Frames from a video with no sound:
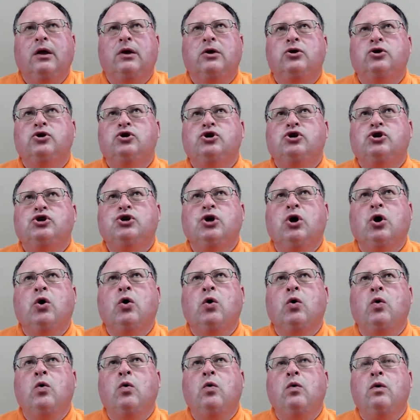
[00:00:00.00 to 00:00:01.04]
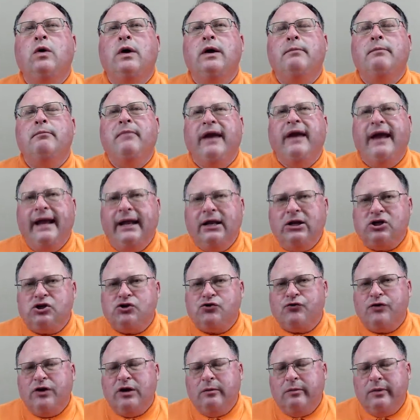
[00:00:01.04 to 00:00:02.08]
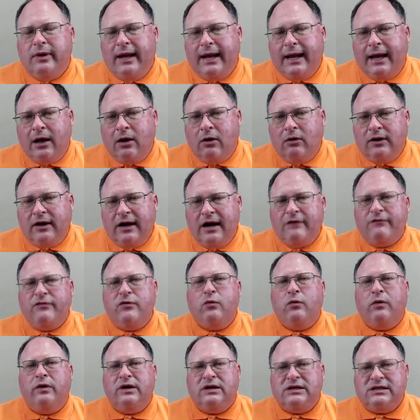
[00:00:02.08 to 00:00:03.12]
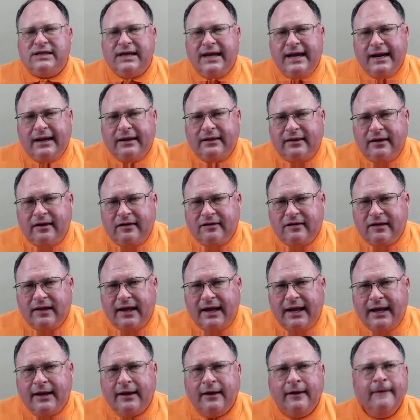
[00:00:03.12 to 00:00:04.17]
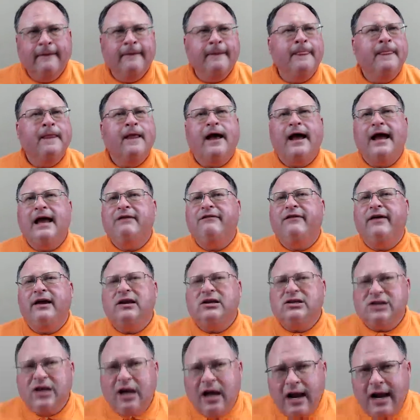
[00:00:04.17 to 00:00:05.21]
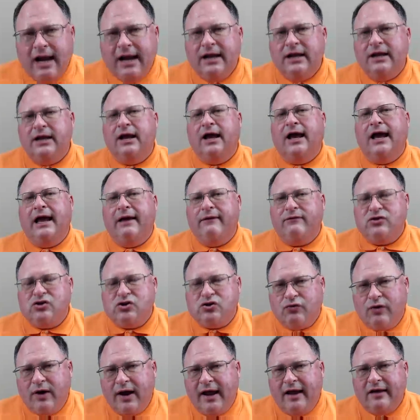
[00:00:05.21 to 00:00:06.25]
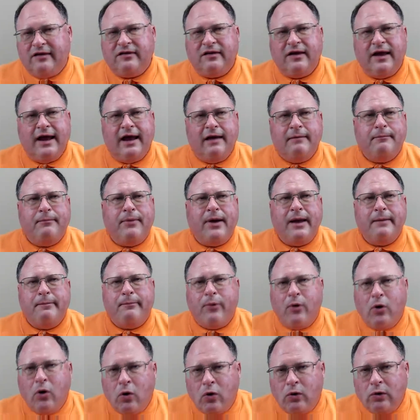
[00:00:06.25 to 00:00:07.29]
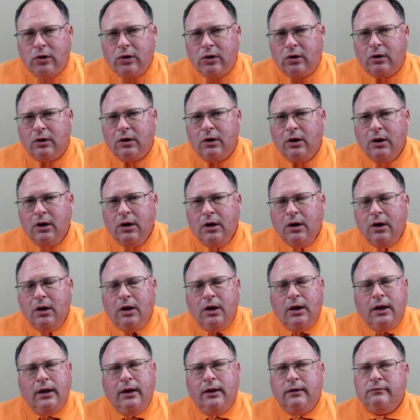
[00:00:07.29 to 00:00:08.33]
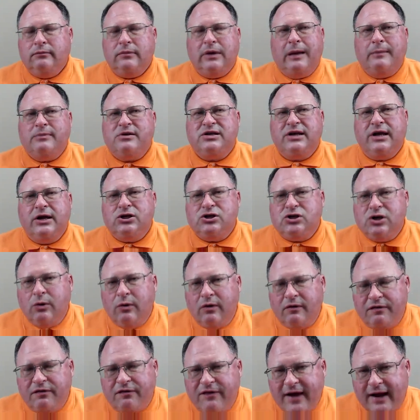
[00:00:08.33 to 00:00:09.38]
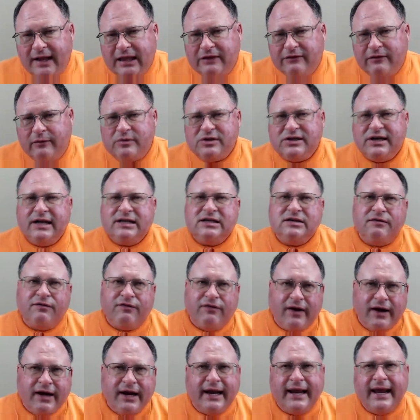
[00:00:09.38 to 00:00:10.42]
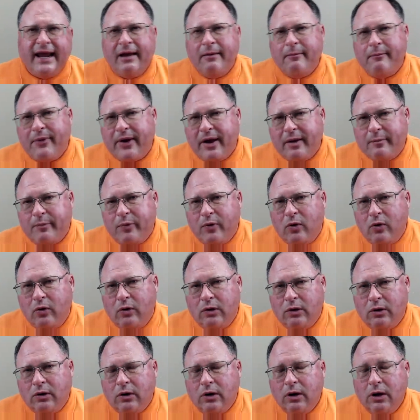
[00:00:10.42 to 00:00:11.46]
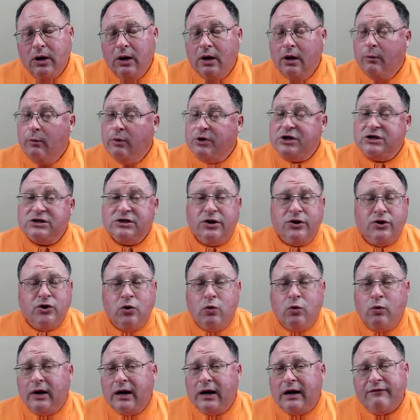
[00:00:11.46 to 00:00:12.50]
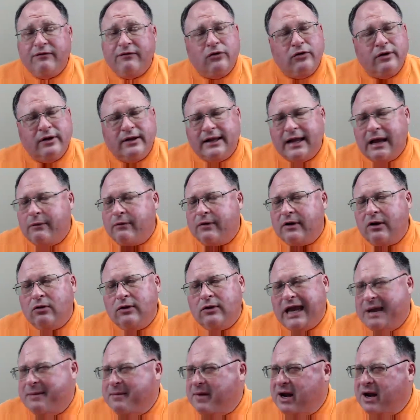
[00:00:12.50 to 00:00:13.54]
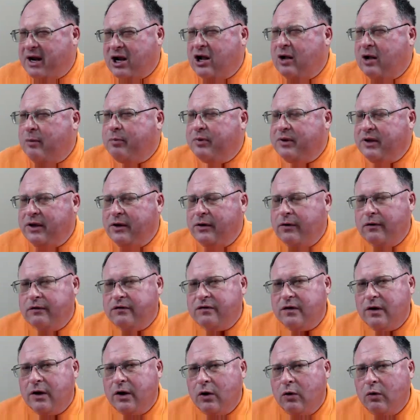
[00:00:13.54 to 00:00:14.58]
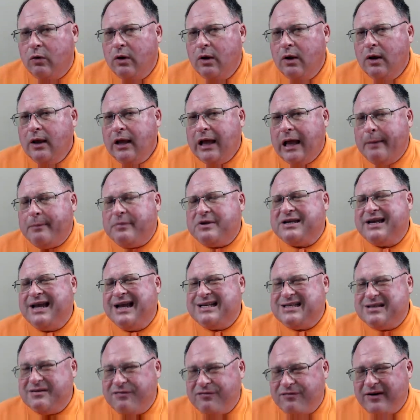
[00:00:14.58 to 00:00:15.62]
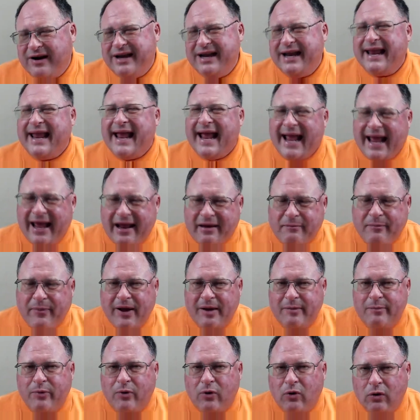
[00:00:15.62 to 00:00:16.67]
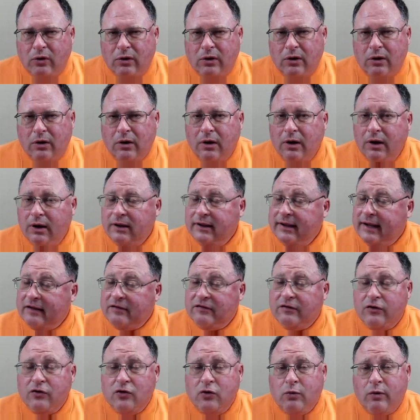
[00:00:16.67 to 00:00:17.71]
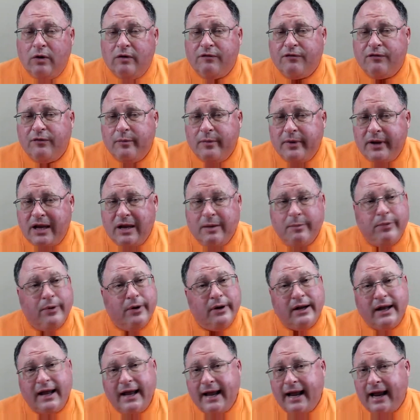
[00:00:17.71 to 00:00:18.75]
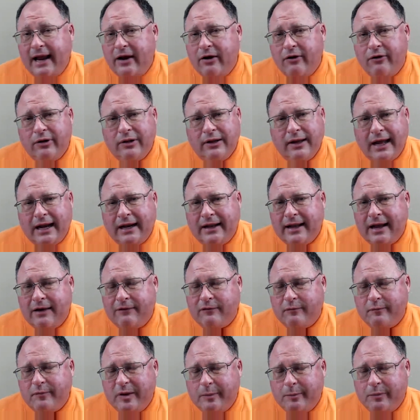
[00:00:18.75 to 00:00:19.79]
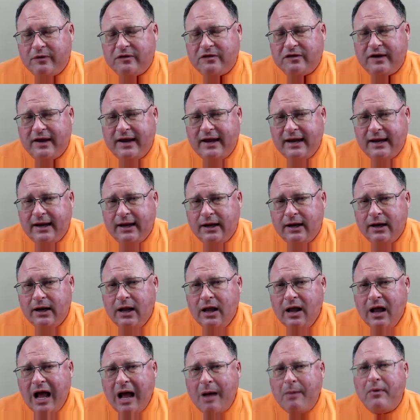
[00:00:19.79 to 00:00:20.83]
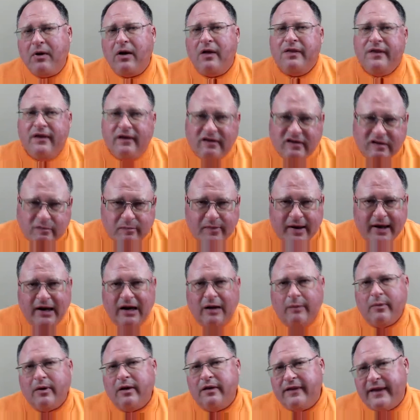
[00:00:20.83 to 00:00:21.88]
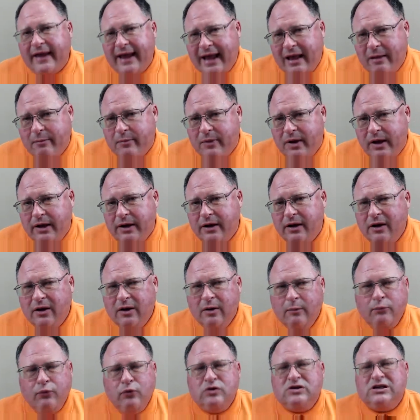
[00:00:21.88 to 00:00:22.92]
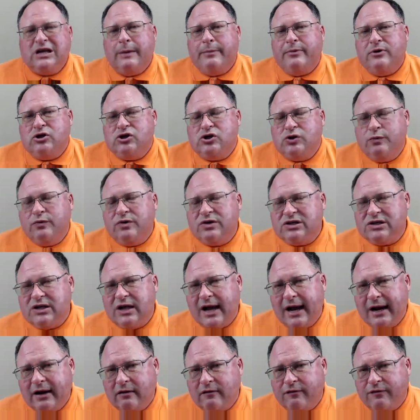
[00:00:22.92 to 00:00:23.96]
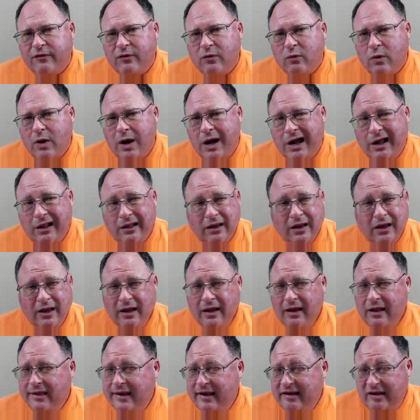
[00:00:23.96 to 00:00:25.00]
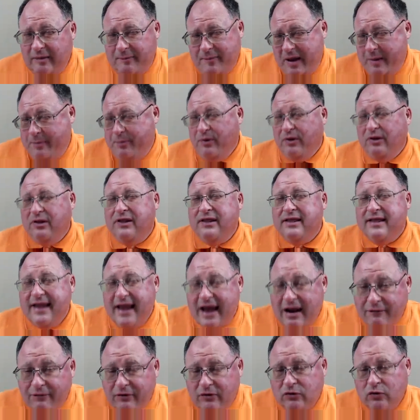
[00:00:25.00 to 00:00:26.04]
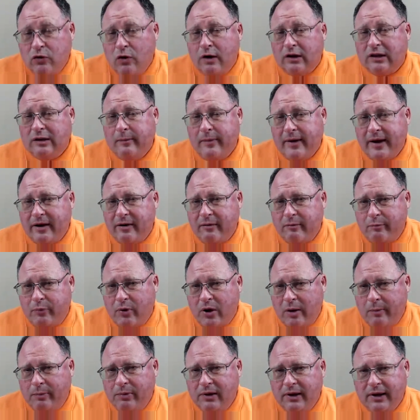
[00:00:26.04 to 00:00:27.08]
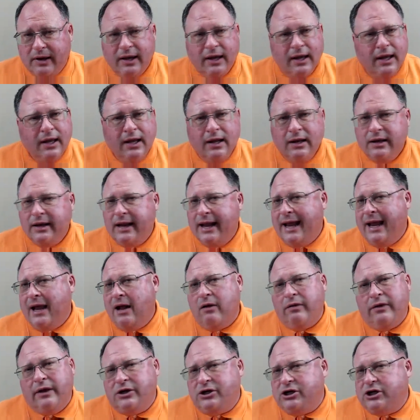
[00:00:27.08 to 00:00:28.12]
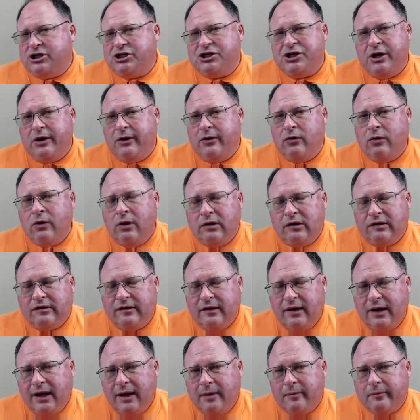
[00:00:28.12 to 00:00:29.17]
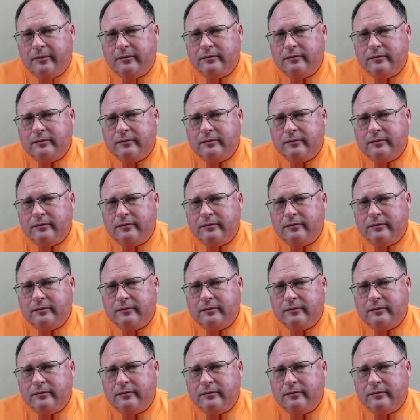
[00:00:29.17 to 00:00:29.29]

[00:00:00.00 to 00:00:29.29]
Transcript: so mainstream now that everyone is saying things like, I have anxiety, I have stress, I am bipolar, I'm schizophrenic and bipolar, which is a new one. I haven't heard. That only came out a couple of years ago. I'm schizophrenic and bipolar. That's a new one for me. But hey, I hear a lot of that when people saying it. I'm on this med, I'm on that med. Bruce, I've been suicidal for a while. Things that people never talked about in public, now they just share it all the time.